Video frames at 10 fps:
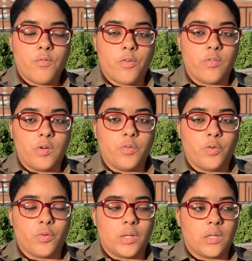for real,
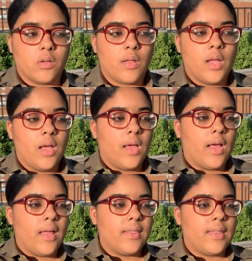for real.
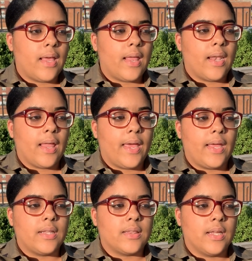And then
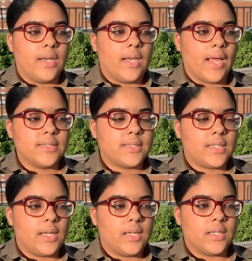like the next
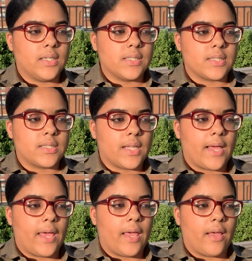thing is
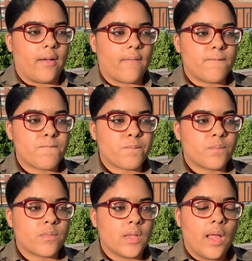like
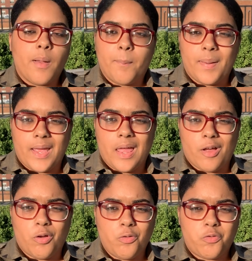my
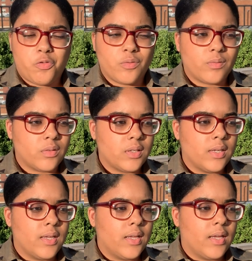health,
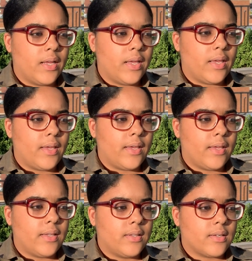
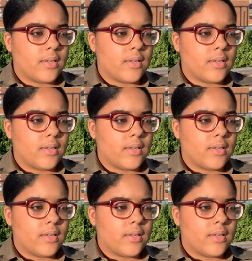and